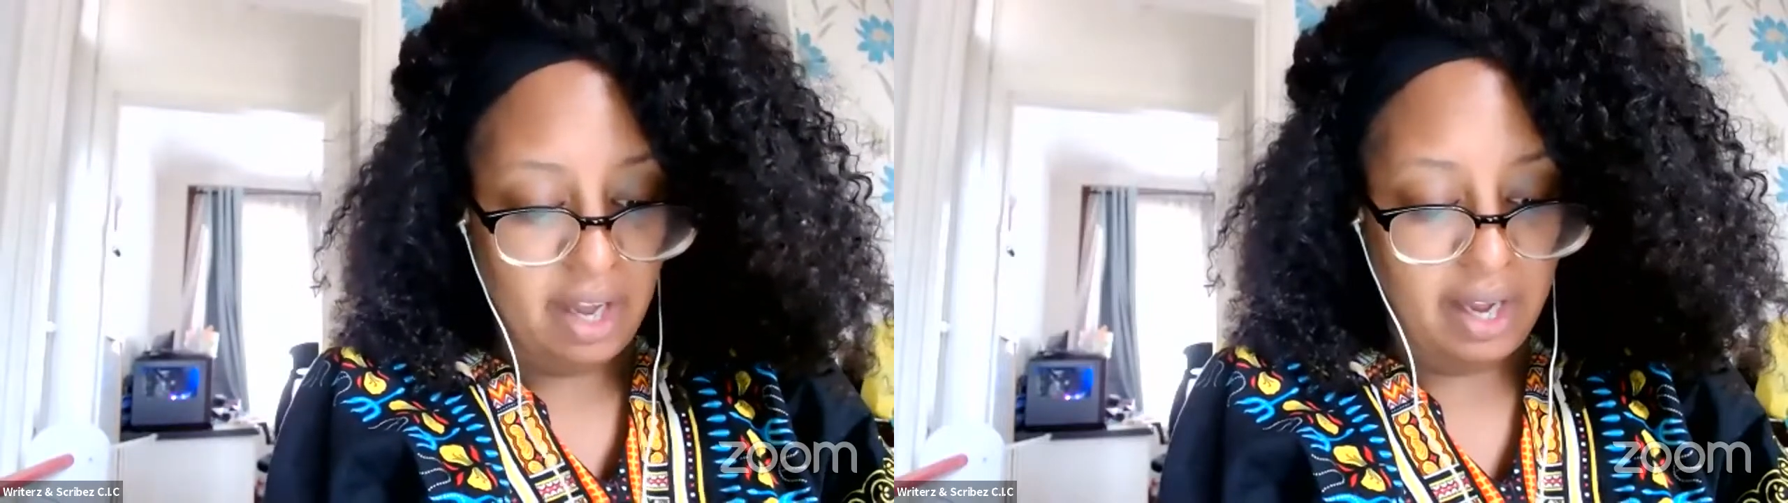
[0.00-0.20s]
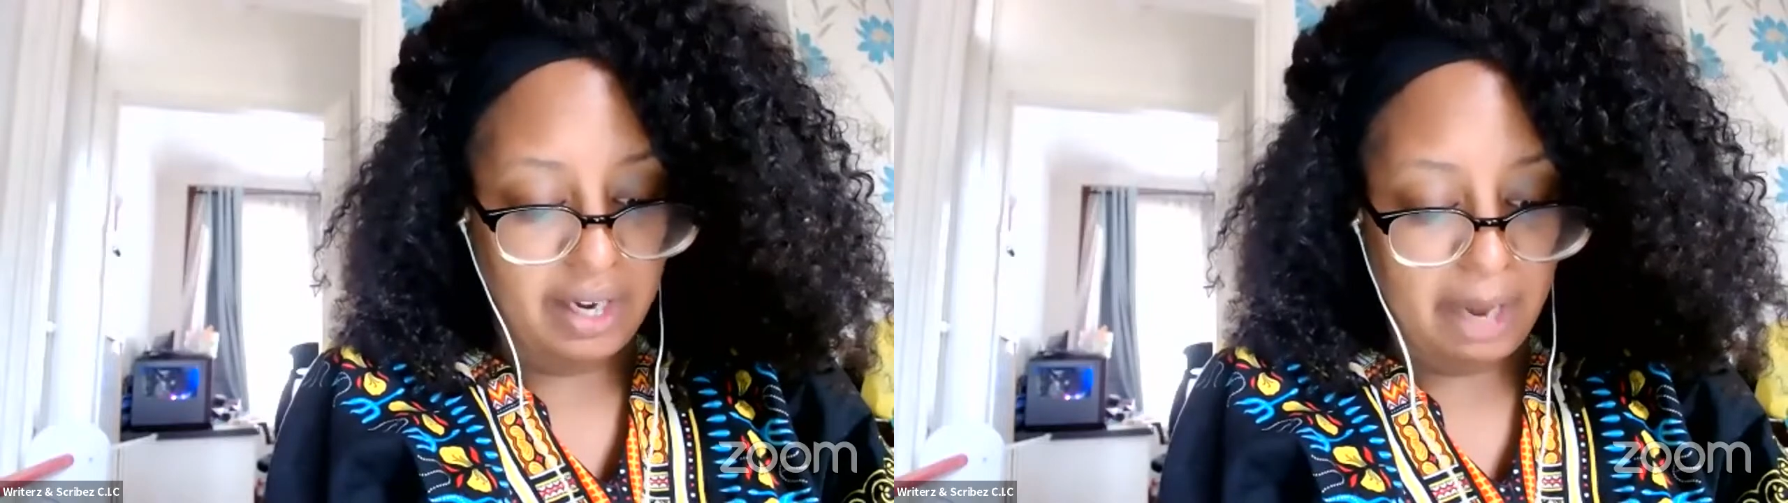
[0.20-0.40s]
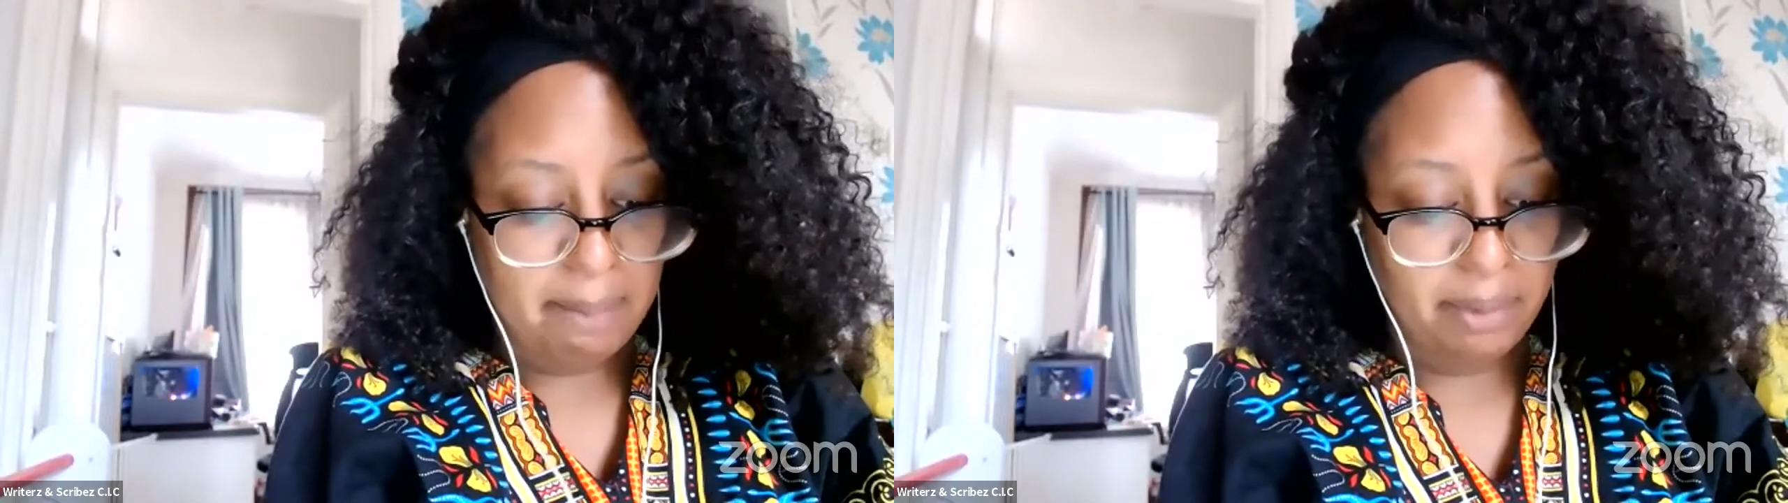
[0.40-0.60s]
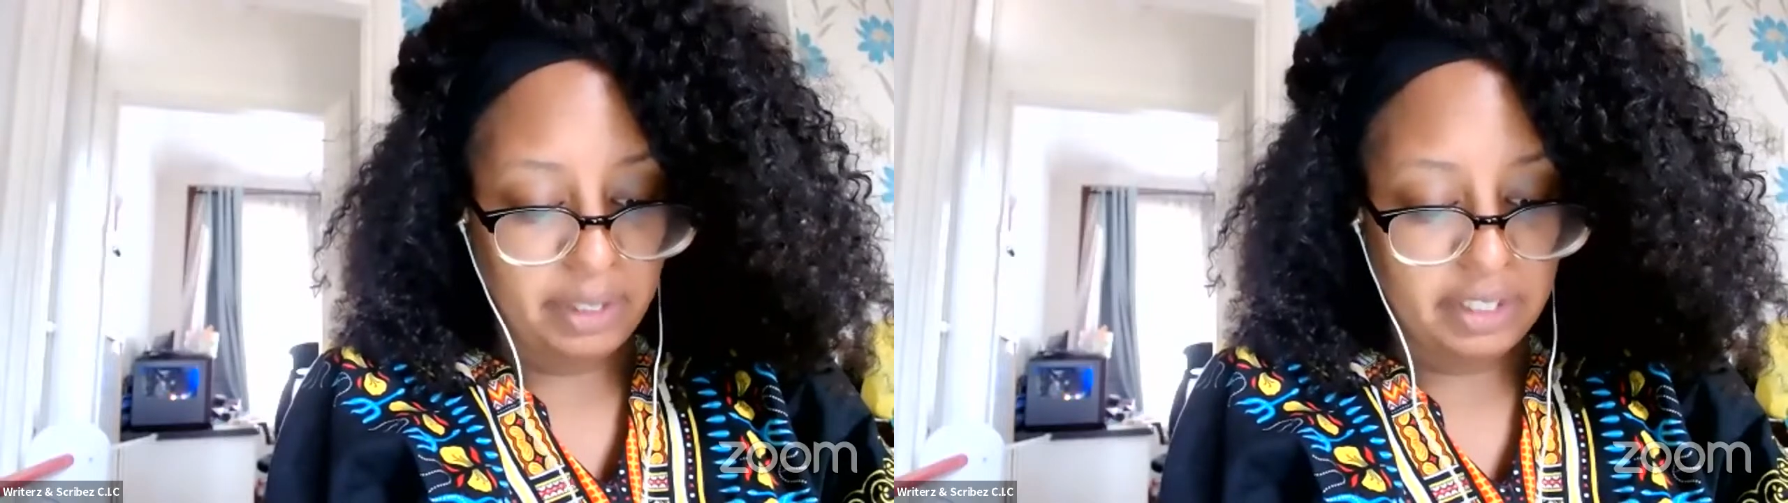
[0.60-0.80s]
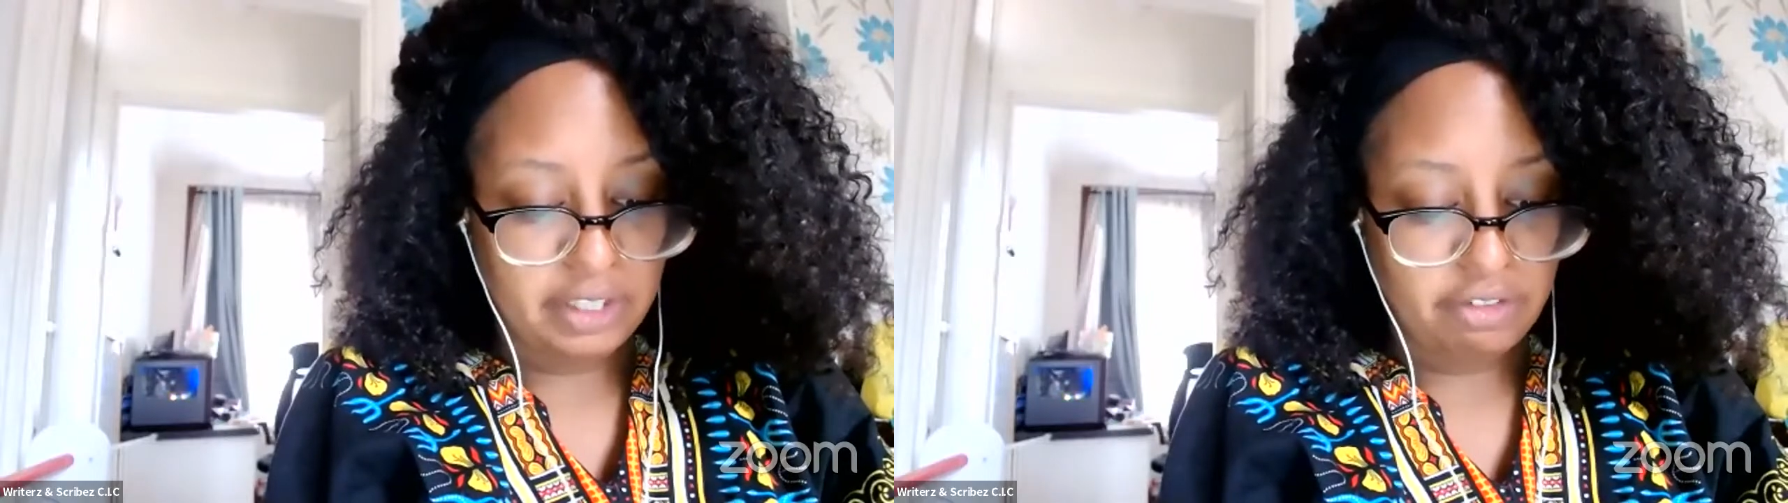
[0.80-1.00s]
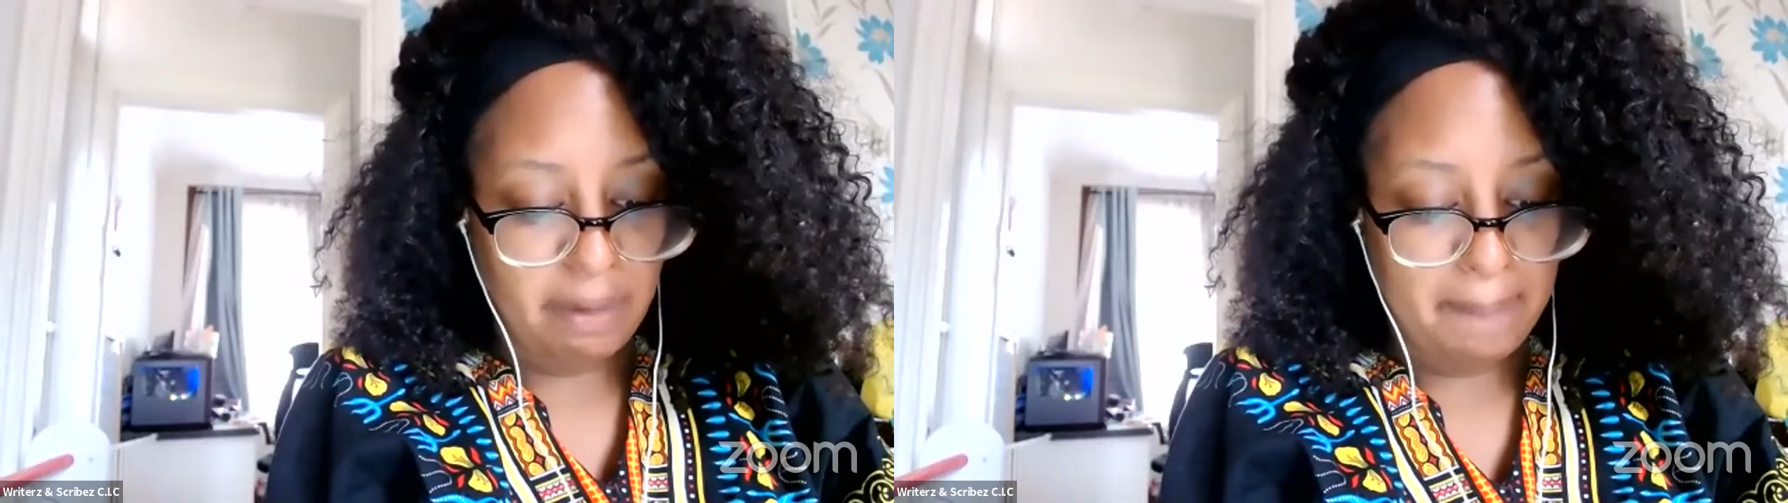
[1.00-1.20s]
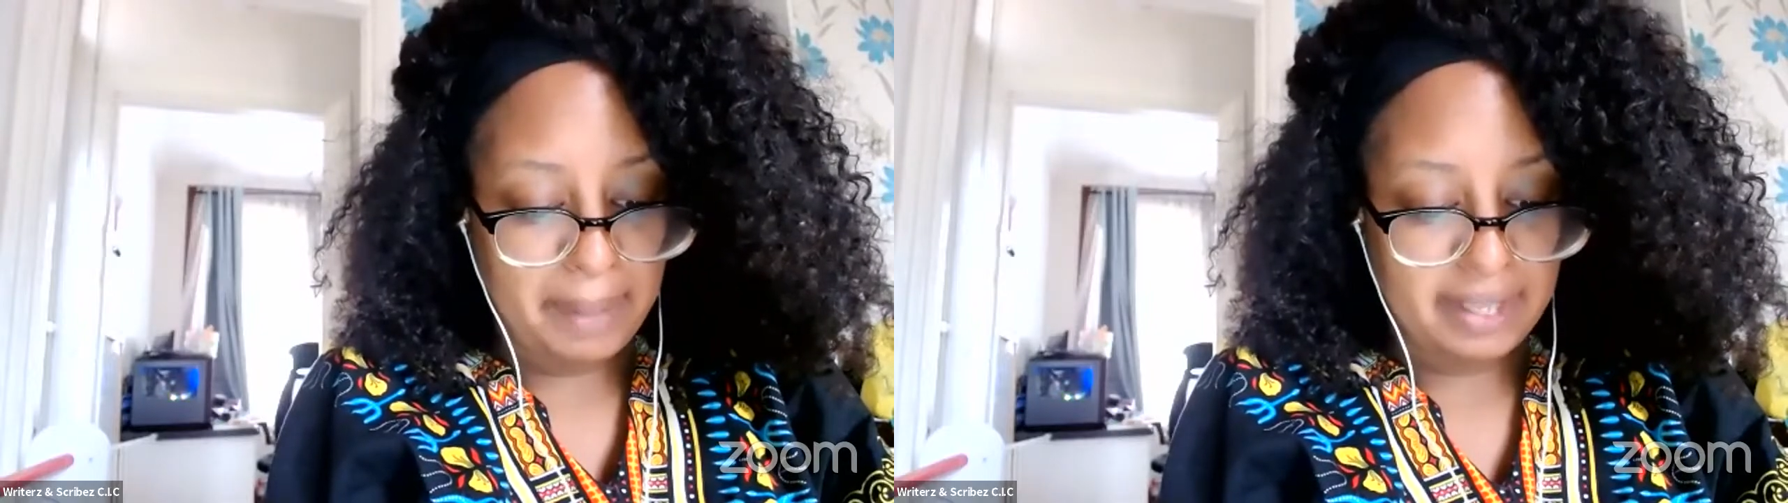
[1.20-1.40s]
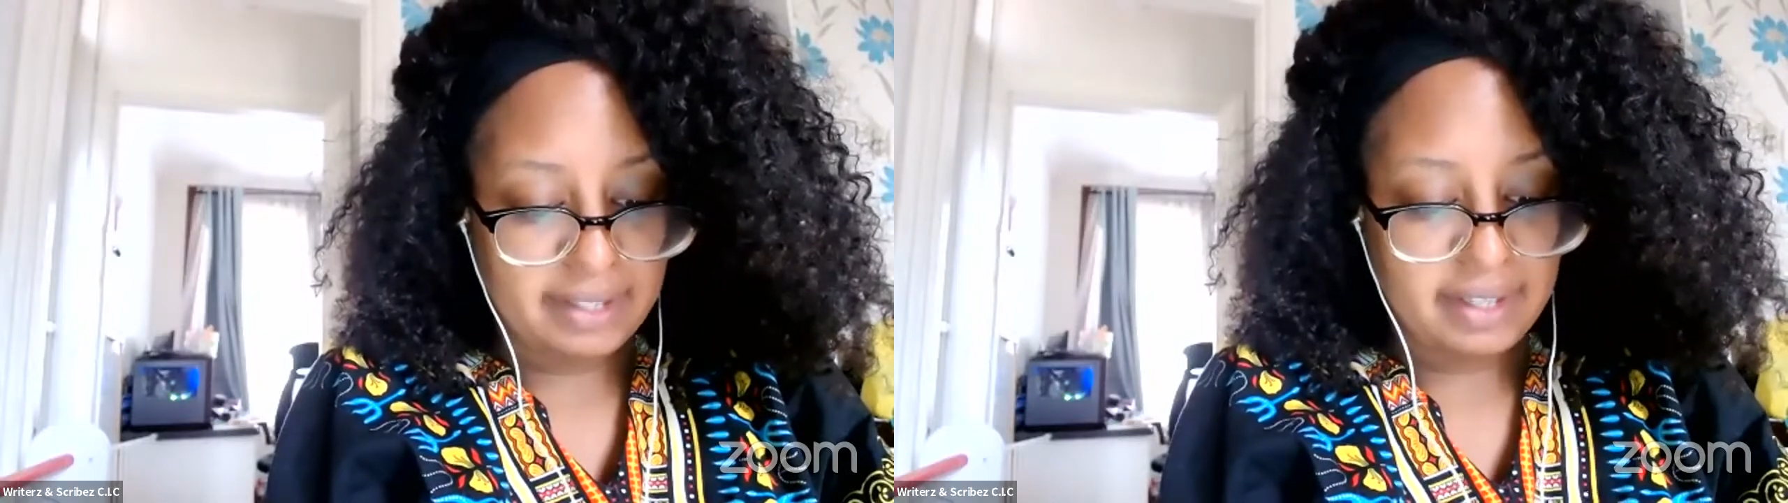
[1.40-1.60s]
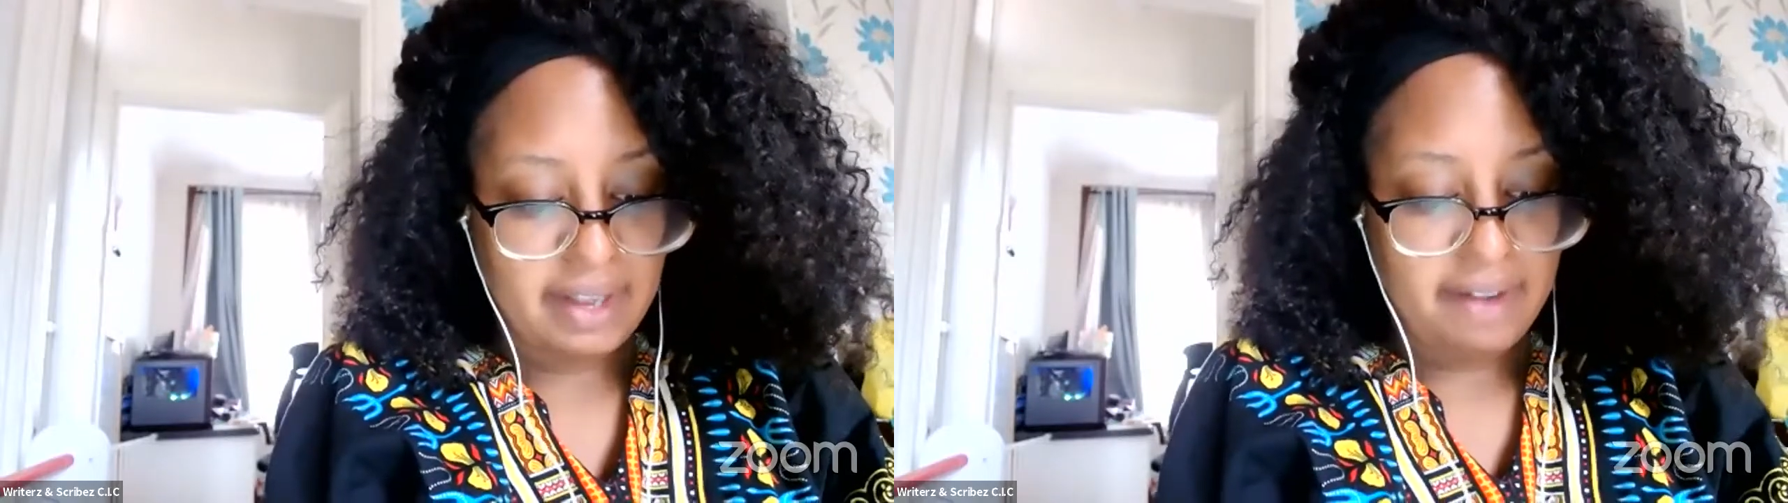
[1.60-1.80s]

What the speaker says: are like broken trumpets